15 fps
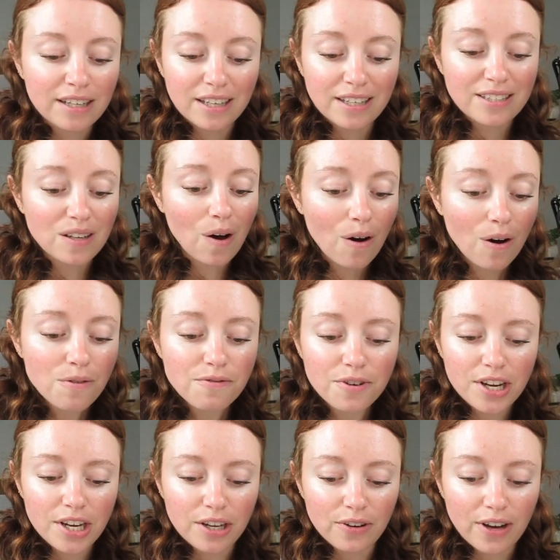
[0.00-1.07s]
It's all
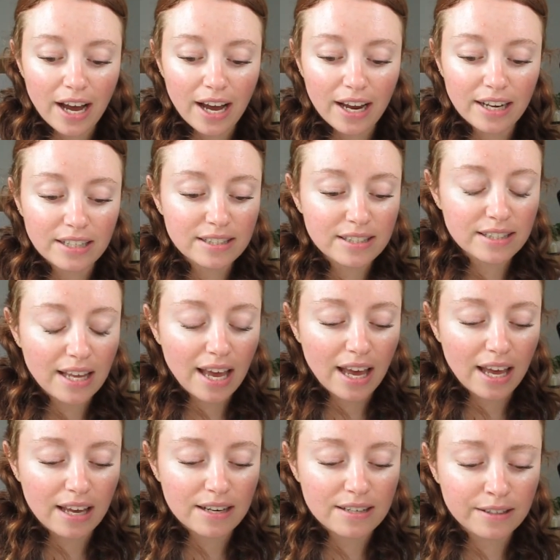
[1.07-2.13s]
for you guys
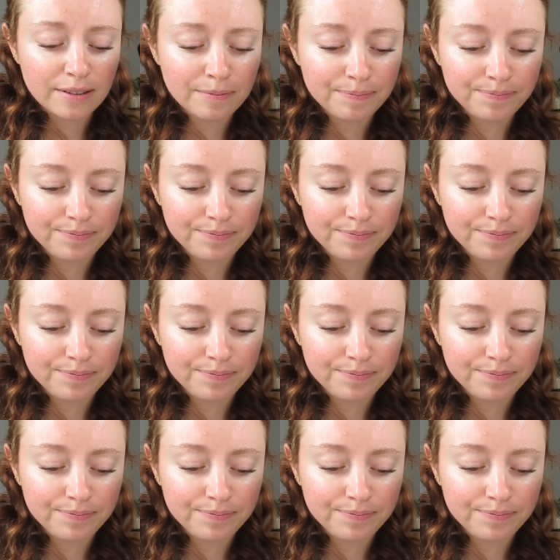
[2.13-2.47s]
and